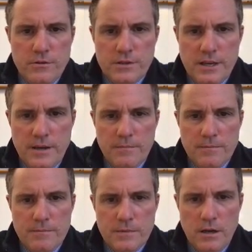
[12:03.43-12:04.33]
game.
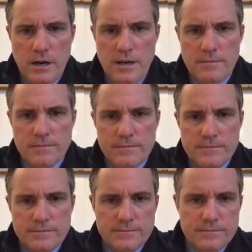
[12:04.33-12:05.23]
All right.
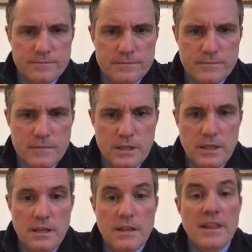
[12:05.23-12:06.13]

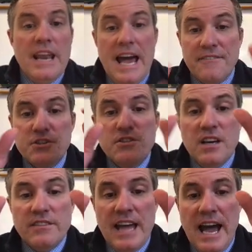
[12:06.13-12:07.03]
Then after you've
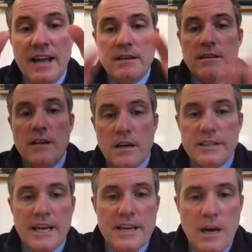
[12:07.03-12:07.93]
done that,
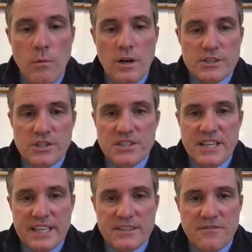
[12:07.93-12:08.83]
okay, I want you to
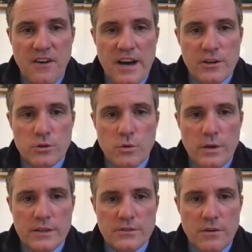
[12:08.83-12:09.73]
take the final
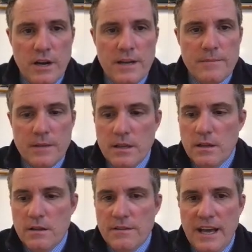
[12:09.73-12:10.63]
quiz. All right.
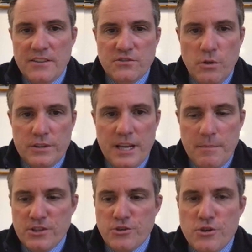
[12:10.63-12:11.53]
That is located.
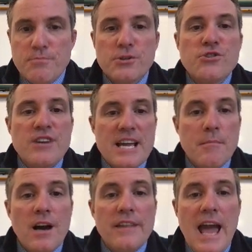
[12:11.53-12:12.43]
Make sure you put your
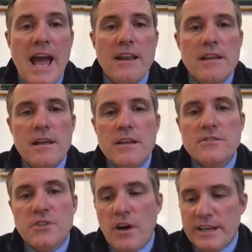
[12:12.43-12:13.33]
name on that
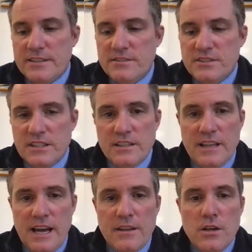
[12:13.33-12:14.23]
so I can see
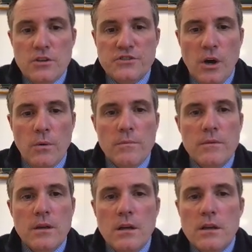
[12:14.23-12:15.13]
that. So
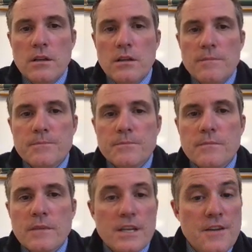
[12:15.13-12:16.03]

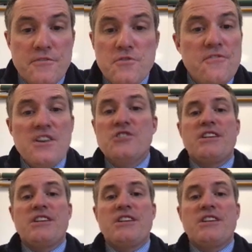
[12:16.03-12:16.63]
if you finished